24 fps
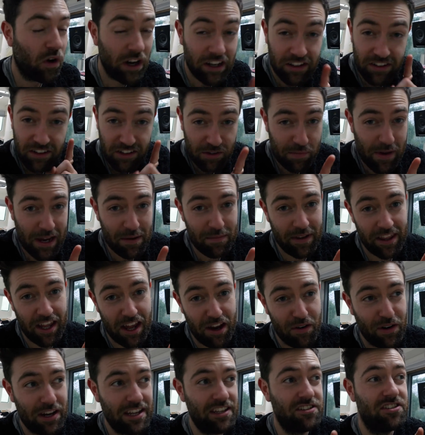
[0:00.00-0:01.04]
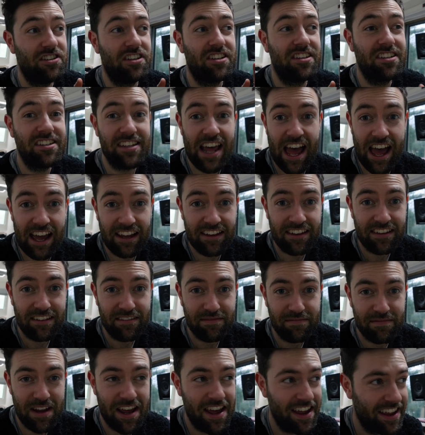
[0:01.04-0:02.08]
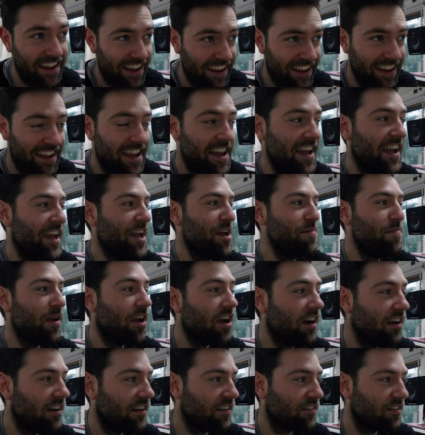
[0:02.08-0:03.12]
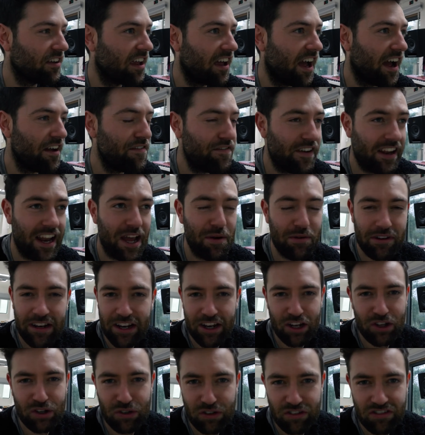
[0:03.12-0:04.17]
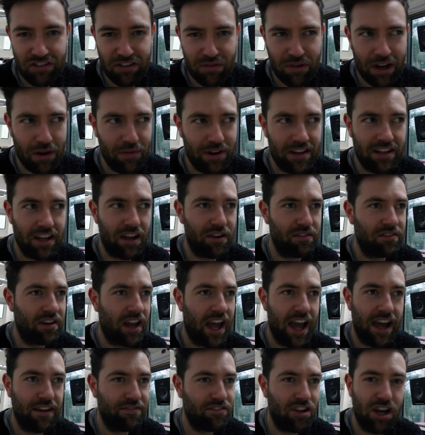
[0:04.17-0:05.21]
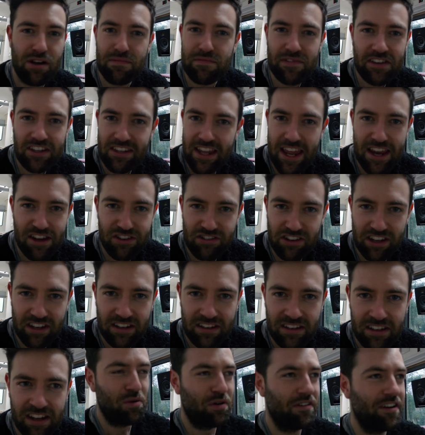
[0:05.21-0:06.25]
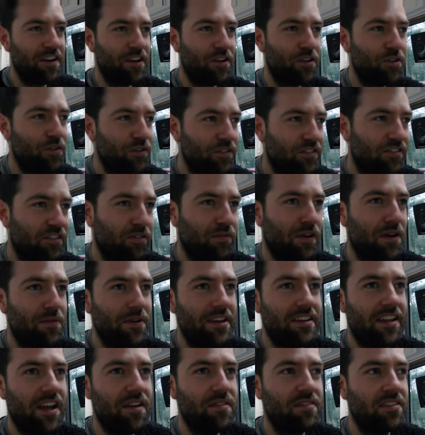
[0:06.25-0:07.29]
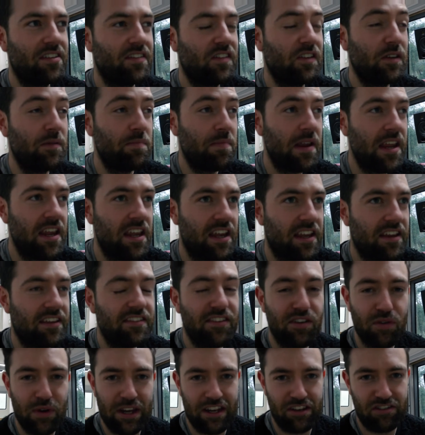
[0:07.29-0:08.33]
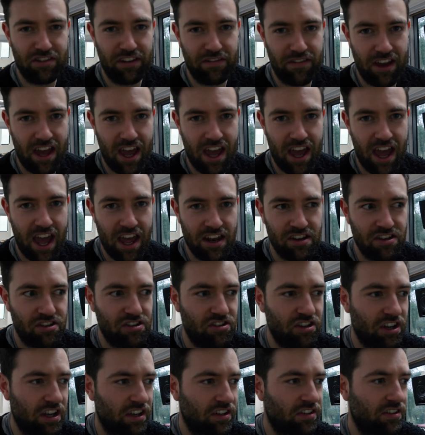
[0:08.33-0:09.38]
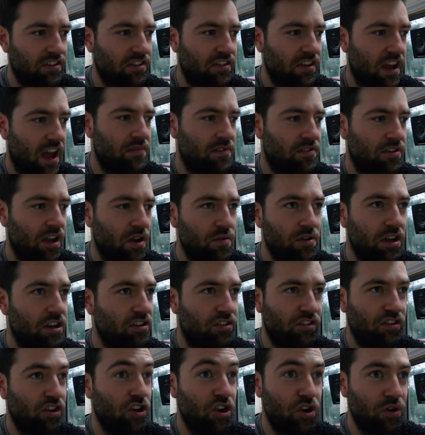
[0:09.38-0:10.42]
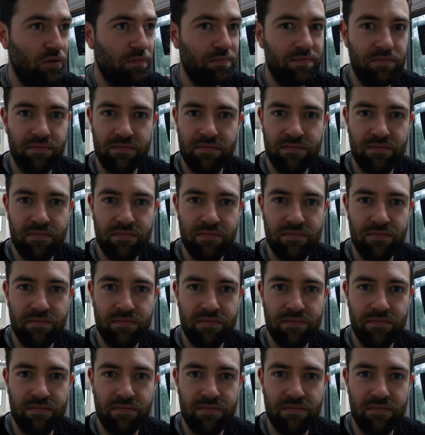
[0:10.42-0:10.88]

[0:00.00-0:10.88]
What it does make me though is just sad. Because I feel like we're in a culture where we don't have conversation. We're in a culture where we don't speak to each other and just don't assume